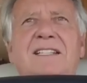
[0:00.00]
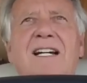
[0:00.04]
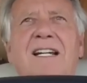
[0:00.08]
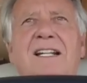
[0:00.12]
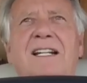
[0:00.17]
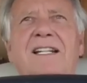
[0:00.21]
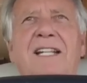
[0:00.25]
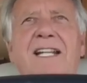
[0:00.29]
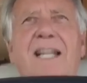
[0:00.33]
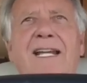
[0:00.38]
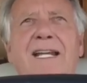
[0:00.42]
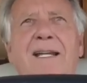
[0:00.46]

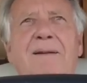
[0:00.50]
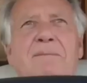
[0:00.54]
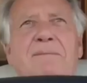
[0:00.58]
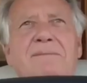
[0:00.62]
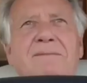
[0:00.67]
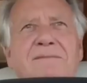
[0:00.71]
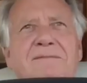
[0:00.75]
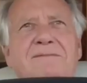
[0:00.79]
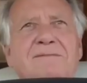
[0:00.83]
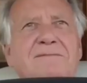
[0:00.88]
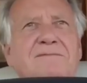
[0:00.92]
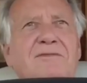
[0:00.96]
got a name.
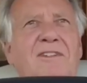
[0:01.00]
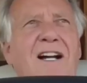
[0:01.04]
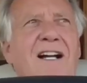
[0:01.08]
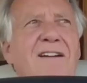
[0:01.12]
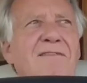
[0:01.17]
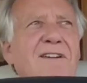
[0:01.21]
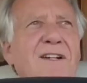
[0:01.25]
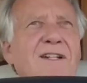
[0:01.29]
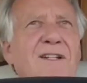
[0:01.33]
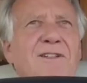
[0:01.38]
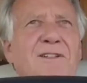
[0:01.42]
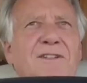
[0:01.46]

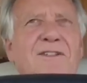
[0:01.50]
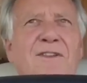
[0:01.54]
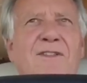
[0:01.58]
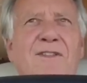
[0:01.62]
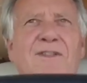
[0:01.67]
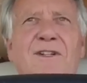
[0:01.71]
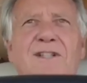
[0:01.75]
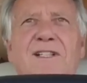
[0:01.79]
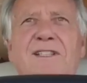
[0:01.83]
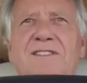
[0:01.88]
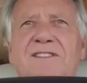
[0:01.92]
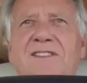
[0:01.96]

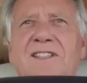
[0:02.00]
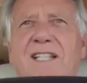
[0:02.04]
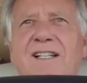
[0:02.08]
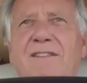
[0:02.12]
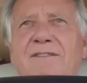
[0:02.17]
537.